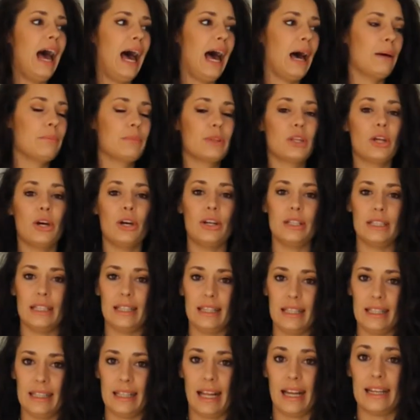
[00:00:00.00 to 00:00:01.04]
Um, the
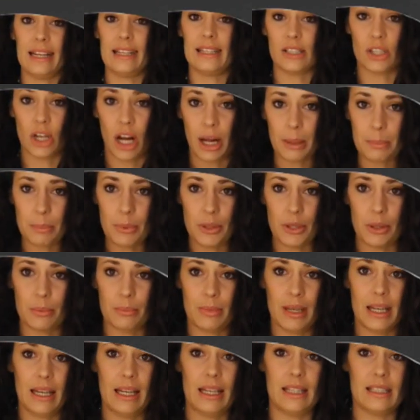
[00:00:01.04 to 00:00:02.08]
only thing that is not
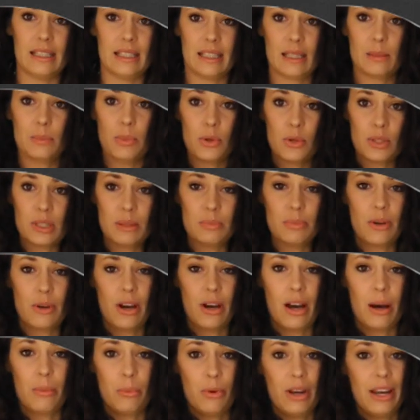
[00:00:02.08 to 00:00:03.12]
Puma is the sports
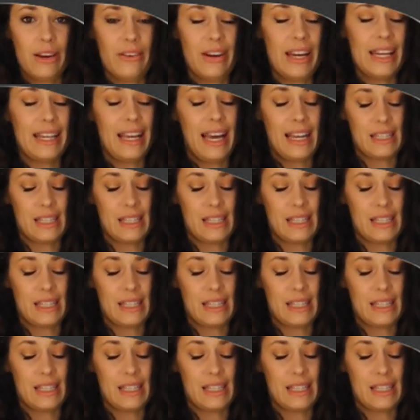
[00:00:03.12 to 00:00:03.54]
bra I'm wearing